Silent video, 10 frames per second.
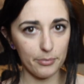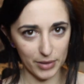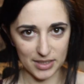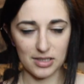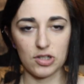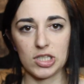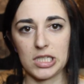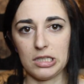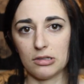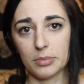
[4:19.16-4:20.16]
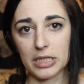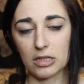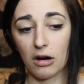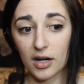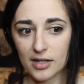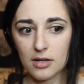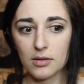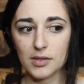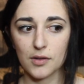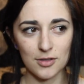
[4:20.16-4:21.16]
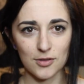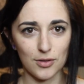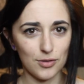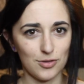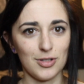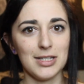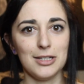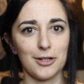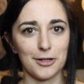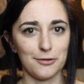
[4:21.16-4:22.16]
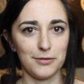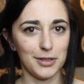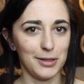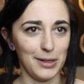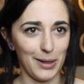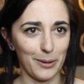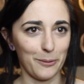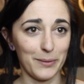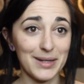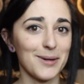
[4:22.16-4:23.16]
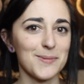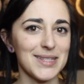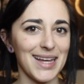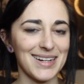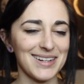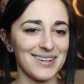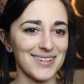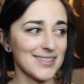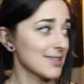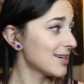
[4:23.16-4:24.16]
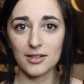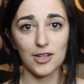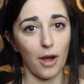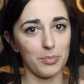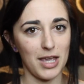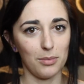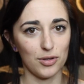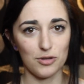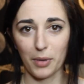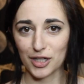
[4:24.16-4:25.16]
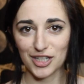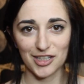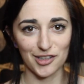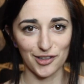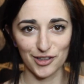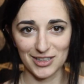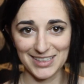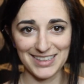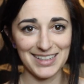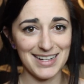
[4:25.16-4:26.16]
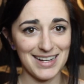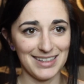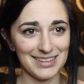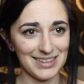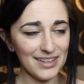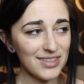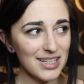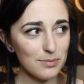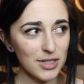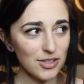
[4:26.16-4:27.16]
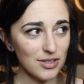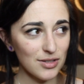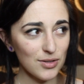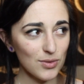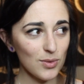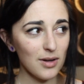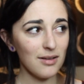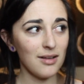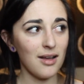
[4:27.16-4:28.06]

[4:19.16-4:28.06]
plus increasing a little bit of cardio. So usually you're gonna feel a lot weaker when that occurs, not be able to particularly lift as much as usual.